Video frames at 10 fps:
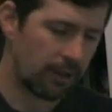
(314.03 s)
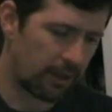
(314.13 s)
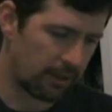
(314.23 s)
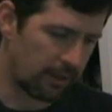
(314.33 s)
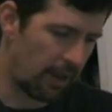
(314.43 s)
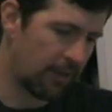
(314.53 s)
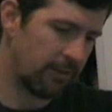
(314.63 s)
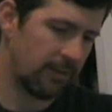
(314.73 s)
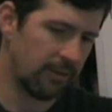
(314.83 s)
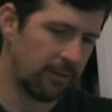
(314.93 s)

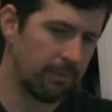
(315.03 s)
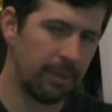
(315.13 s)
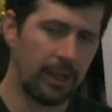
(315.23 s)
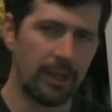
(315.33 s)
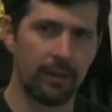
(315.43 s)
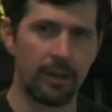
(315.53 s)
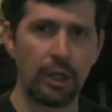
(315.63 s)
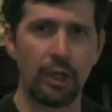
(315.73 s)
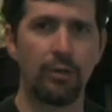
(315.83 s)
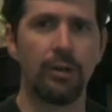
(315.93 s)
Catholicism being the
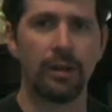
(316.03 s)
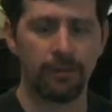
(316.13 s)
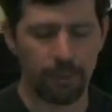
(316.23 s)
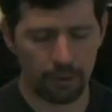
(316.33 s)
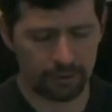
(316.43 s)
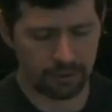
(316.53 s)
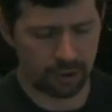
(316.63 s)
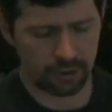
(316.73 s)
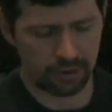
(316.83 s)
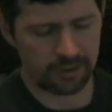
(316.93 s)
union of both
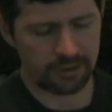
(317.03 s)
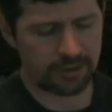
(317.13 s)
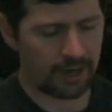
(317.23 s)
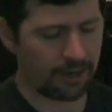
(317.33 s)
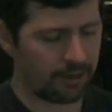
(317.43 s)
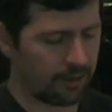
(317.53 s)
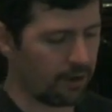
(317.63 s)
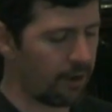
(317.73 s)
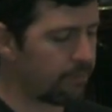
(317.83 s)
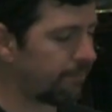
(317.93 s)
church and state in
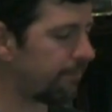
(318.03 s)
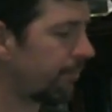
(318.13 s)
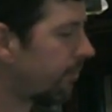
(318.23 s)
Europe,